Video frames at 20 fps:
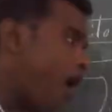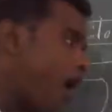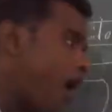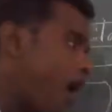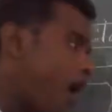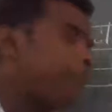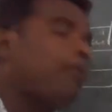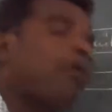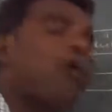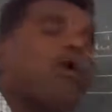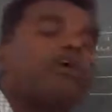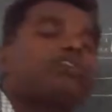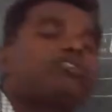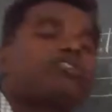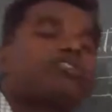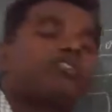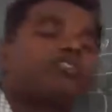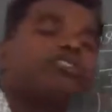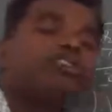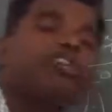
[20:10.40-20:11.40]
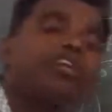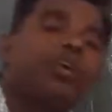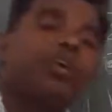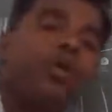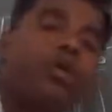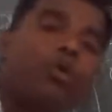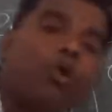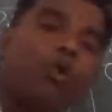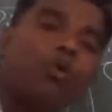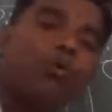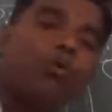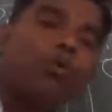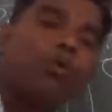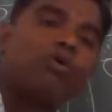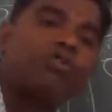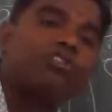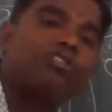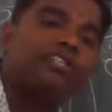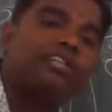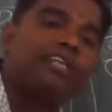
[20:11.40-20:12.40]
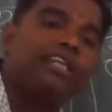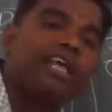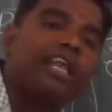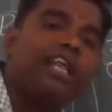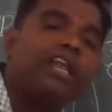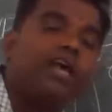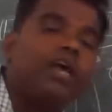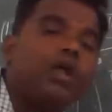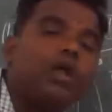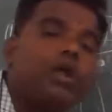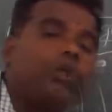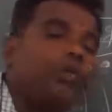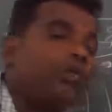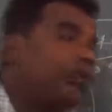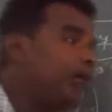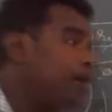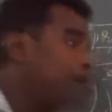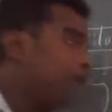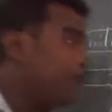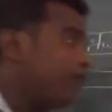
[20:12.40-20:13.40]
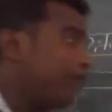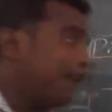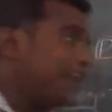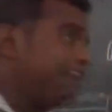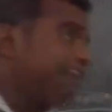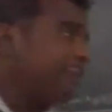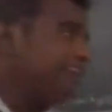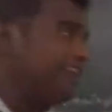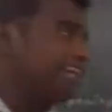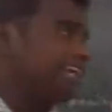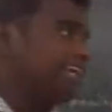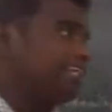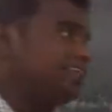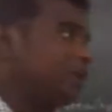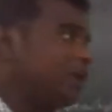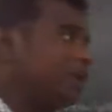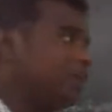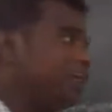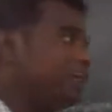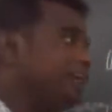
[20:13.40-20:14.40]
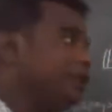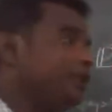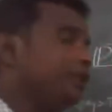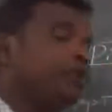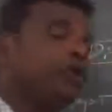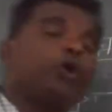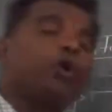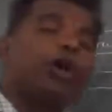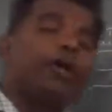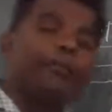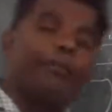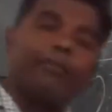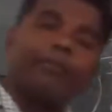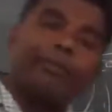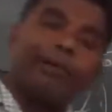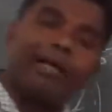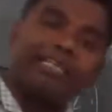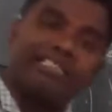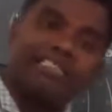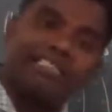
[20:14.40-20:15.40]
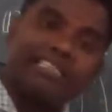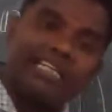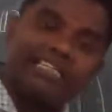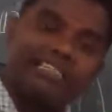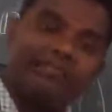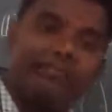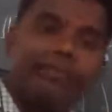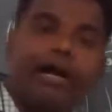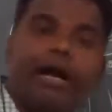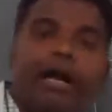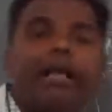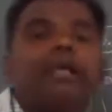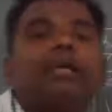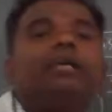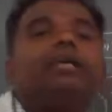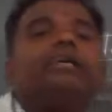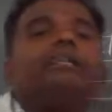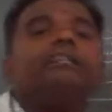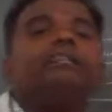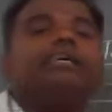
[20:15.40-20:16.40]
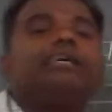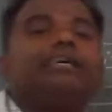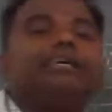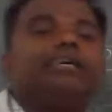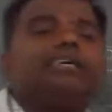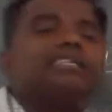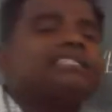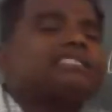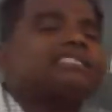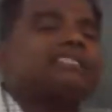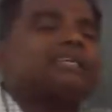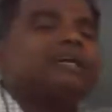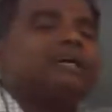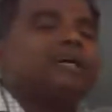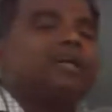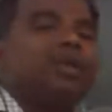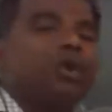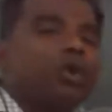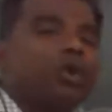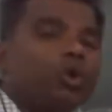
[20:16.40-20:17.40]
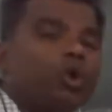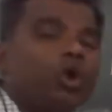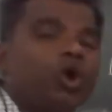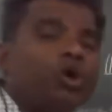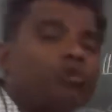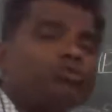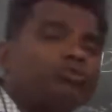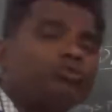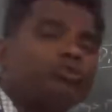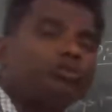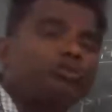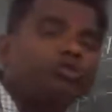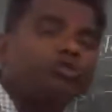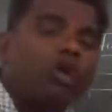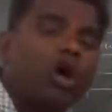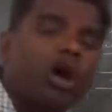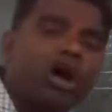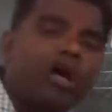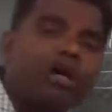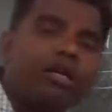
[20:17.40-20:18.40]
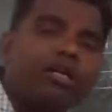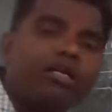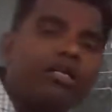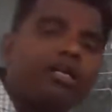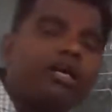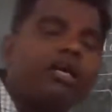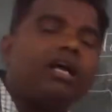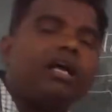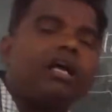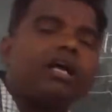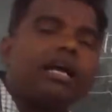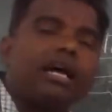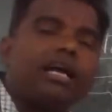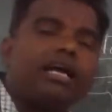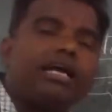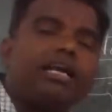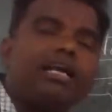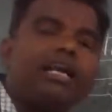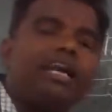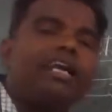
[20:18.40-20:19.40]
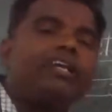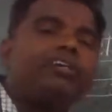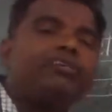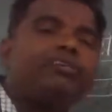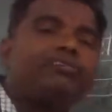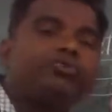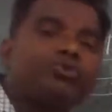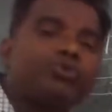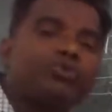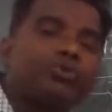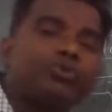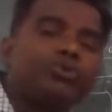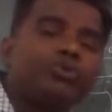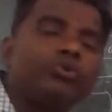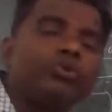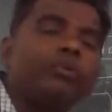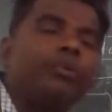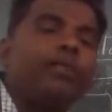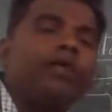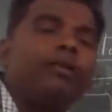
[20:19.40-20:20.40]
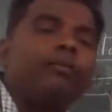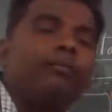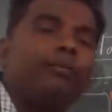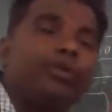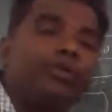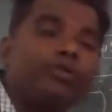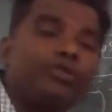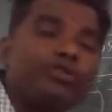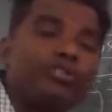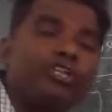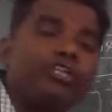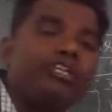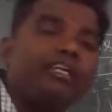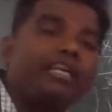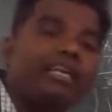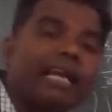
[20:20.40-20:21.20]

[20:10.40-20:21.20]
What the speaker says: posterior lobe. Posterior lobe. Why we can call it neurohypophysis? Nothing but these lobes should not contain true pituitary gland